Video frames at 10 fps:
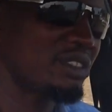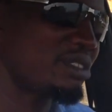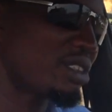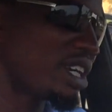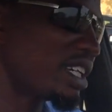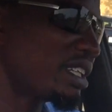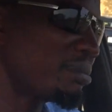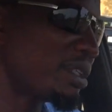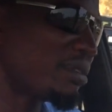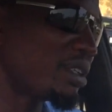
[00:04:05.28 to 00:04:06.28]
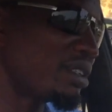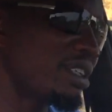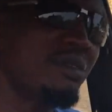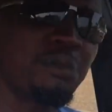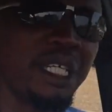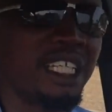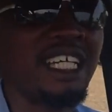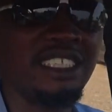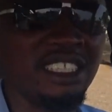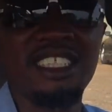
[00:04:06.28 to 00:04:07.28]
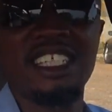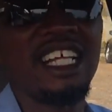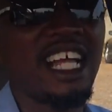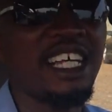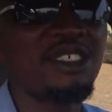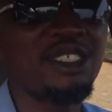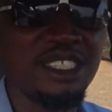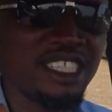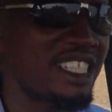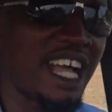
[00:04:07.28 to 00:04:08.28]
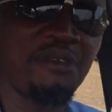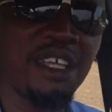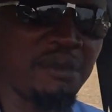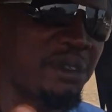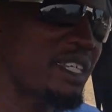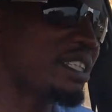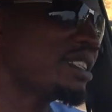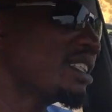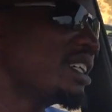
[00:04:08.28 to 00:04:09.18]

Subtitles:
so don't get me wrong. But then the GL I used didn't have ABS,